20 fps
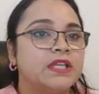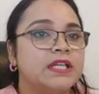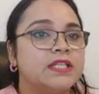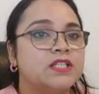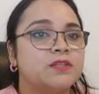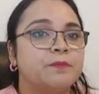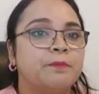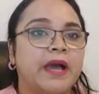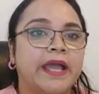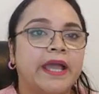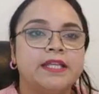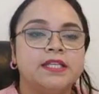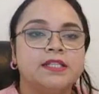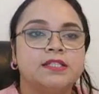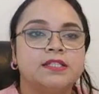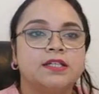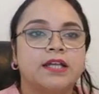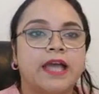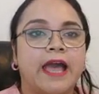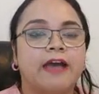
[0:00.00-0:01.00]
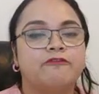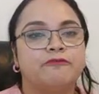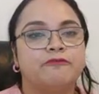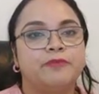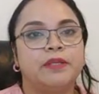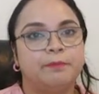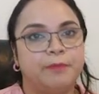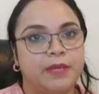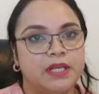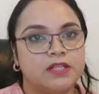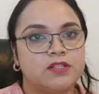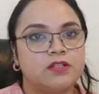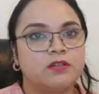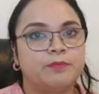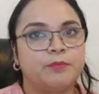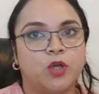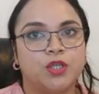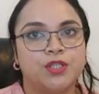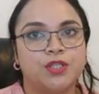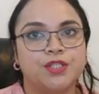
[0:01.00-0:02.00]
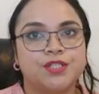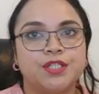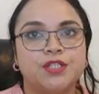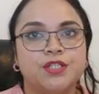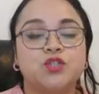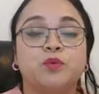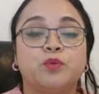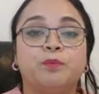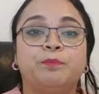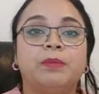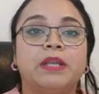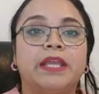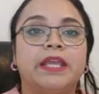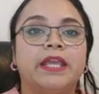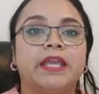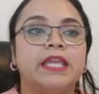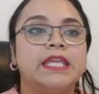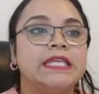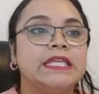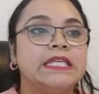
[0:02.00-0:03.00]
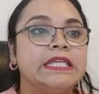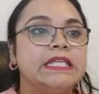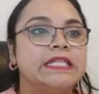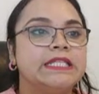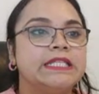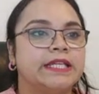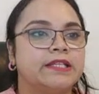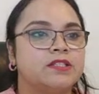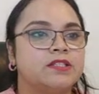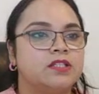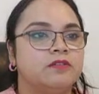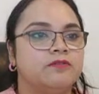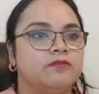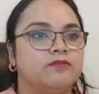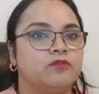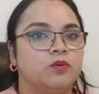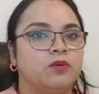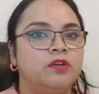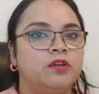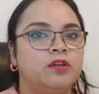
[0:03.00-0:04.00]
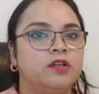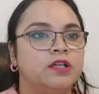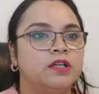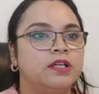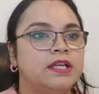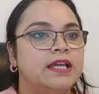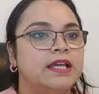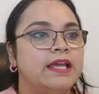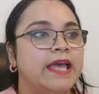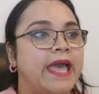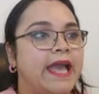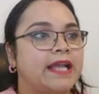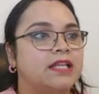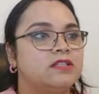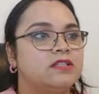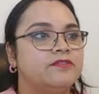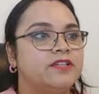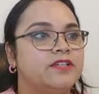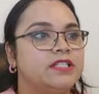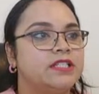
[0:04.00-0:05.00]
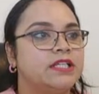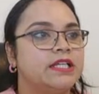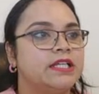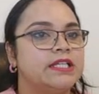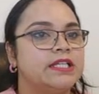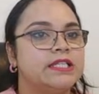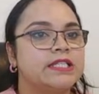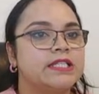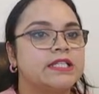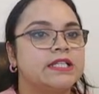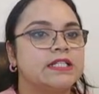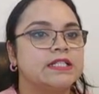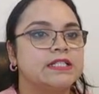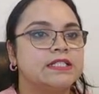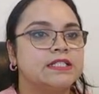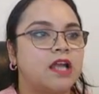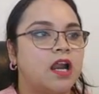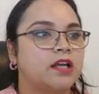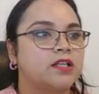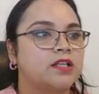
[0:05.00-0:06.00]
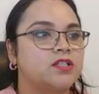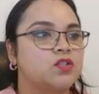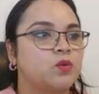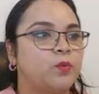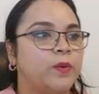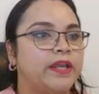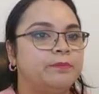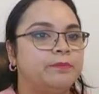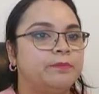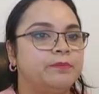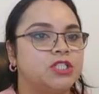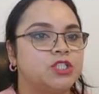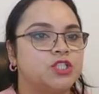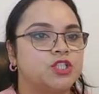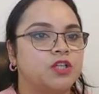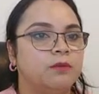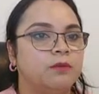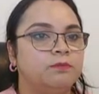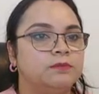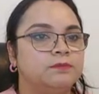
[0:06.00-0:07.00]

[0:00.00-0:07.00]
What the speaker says: might have been better policy to play e takes d4, activating his dark squared bishop.